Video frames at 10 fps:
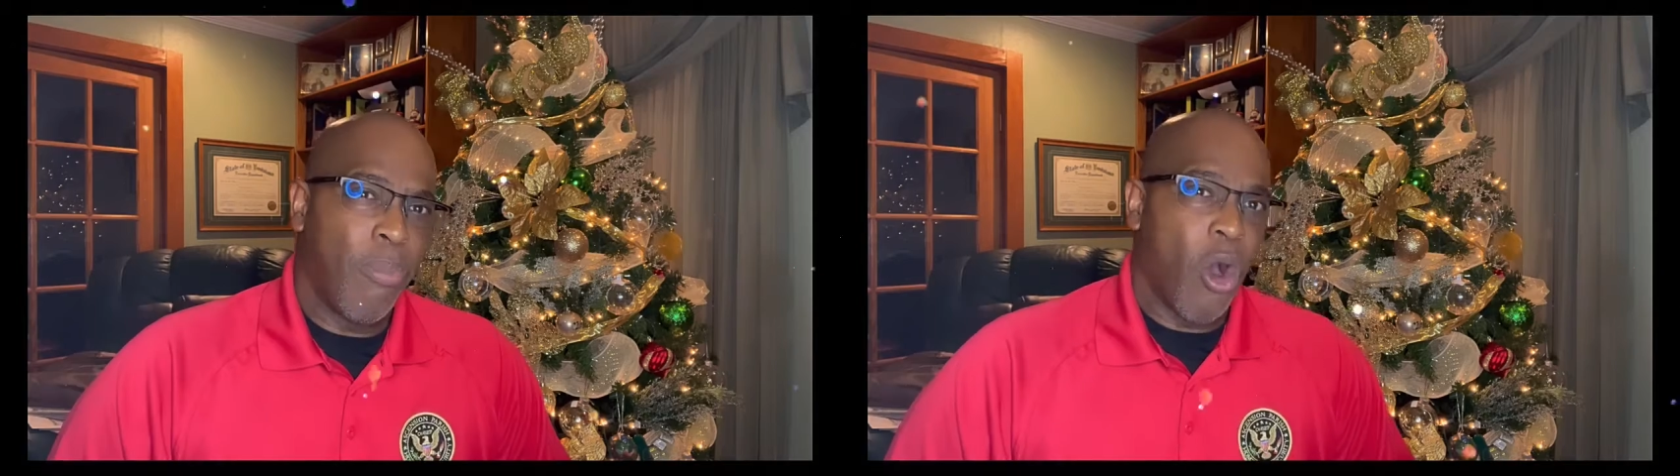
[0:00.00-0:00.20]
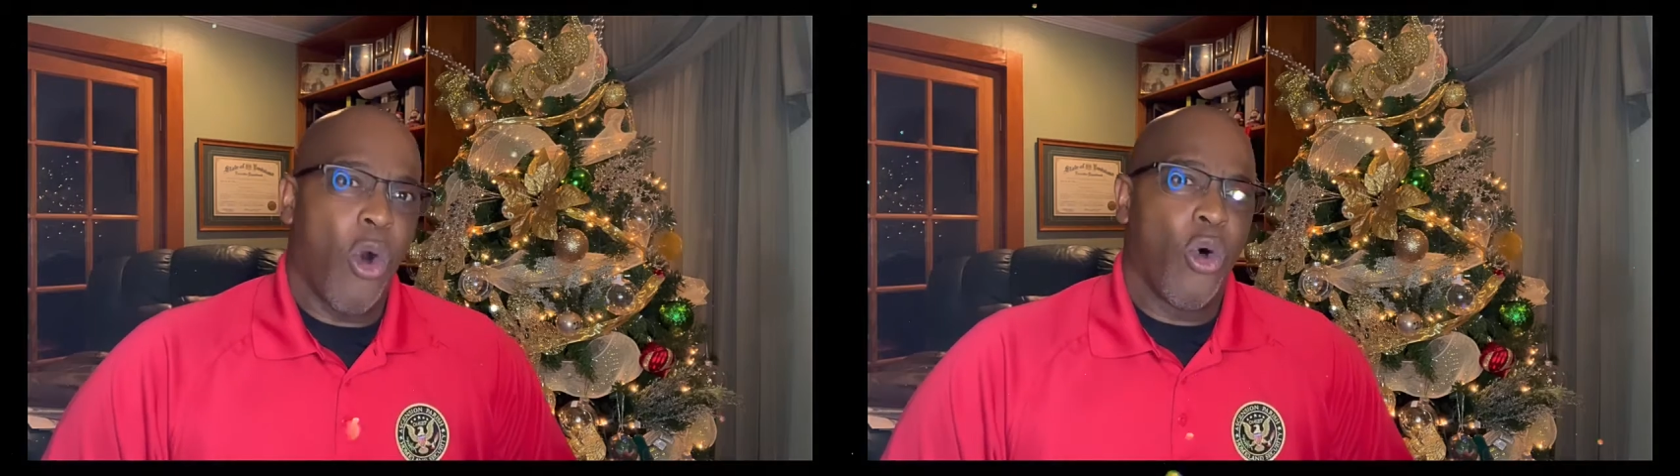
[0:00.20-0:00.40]

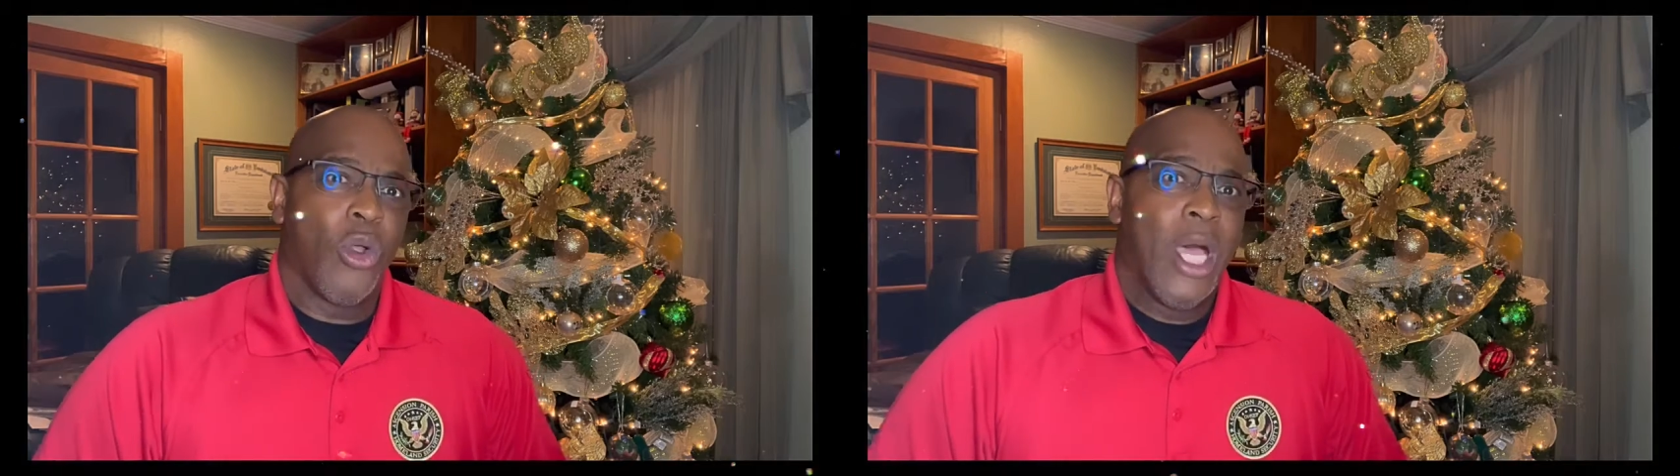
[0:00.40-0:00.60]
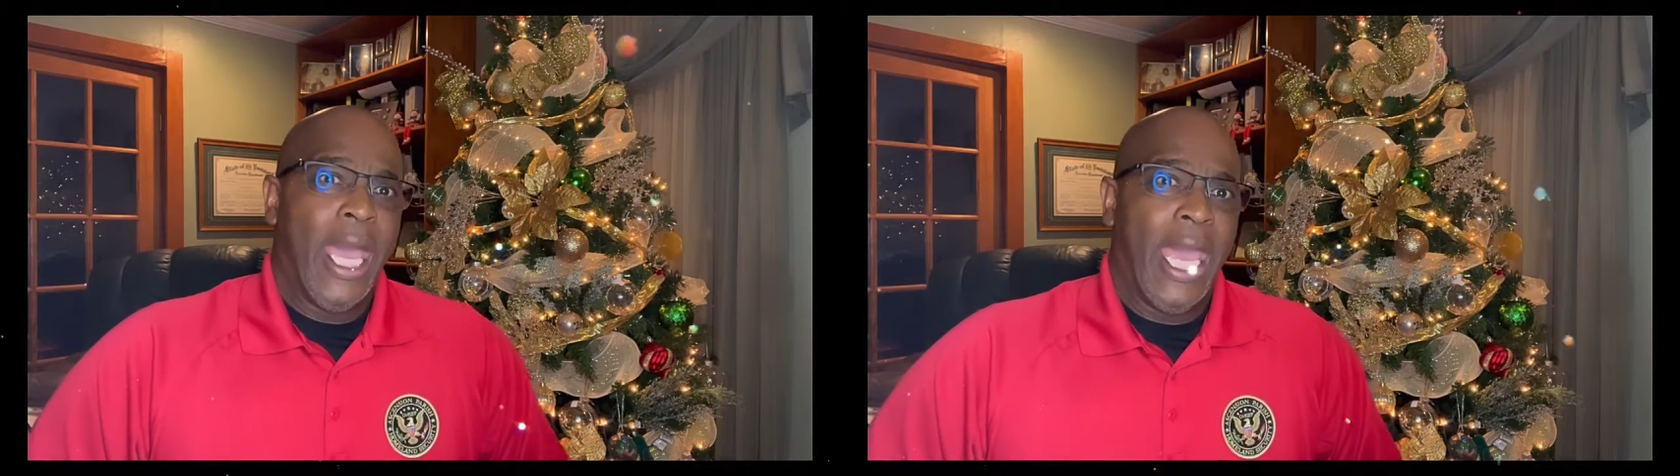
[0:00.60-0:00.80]

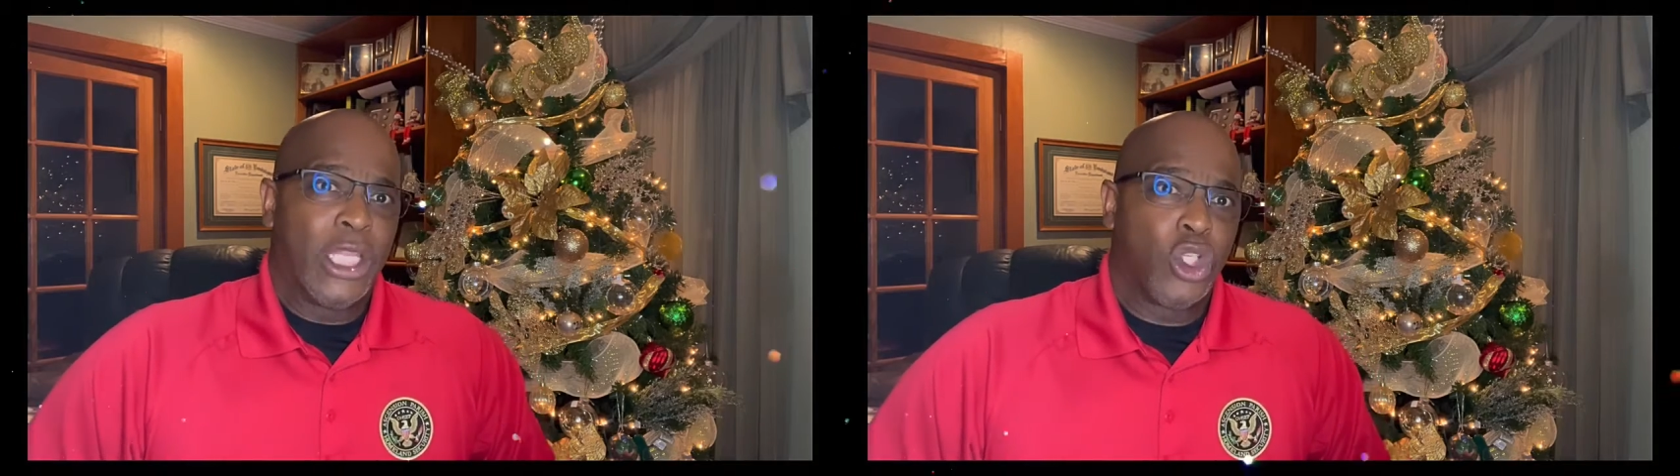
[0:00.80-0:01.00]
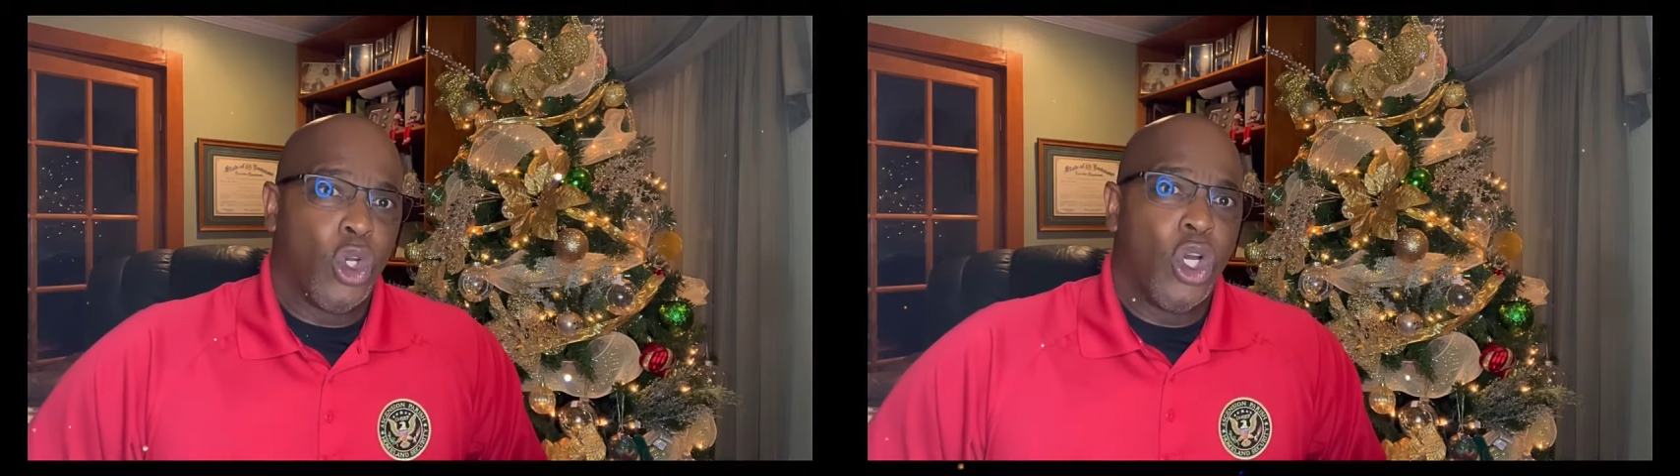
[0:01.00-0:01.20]
Paul
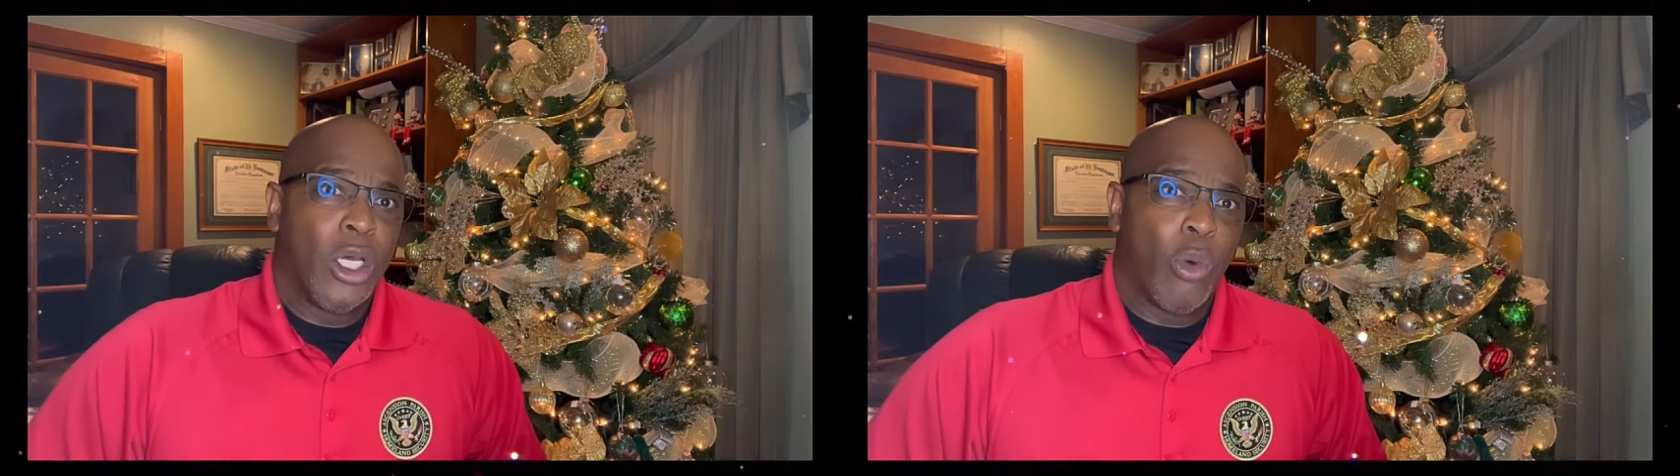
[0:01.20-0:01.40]
had to,